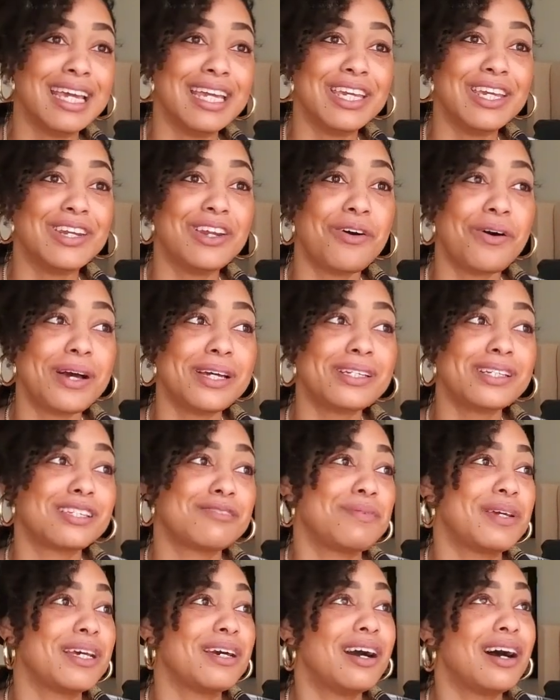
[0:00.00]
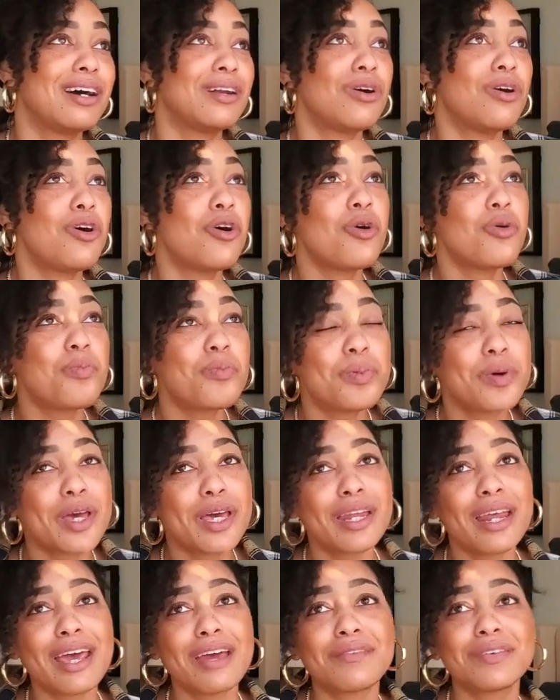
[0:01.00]
you know, I just been cut
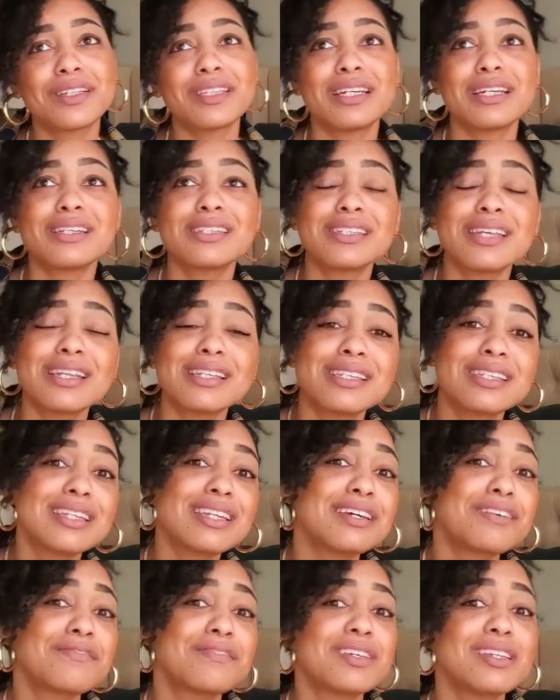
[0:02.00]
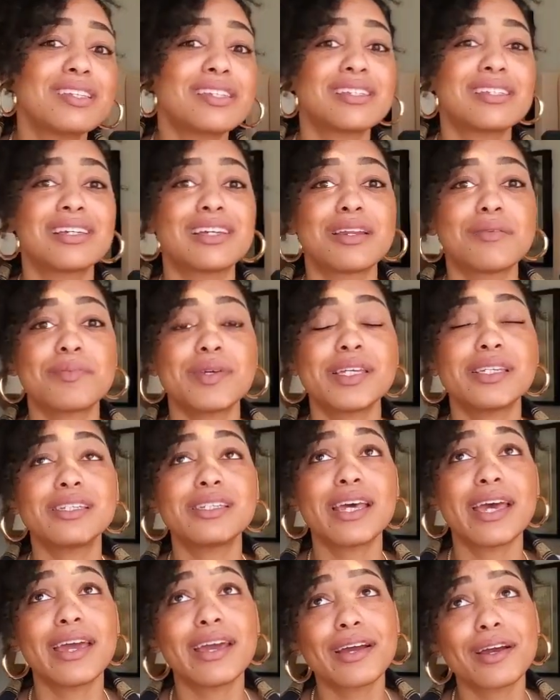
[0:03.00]
open, everything sensitive, this is gonna be
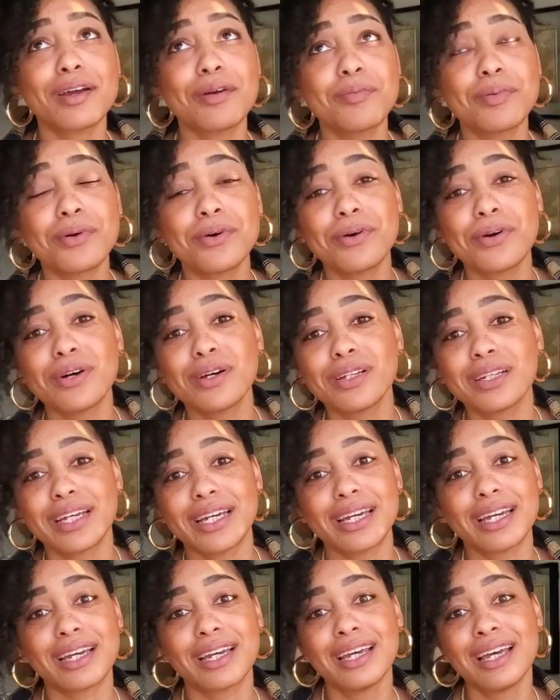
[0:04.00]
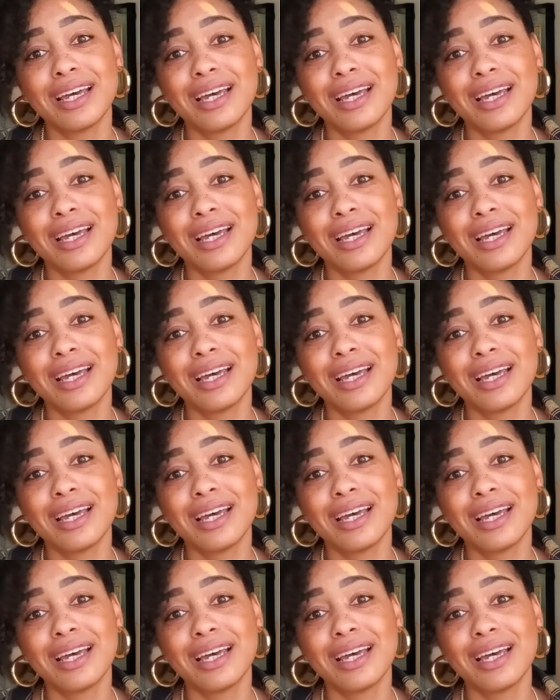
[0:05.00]
terrible. Like,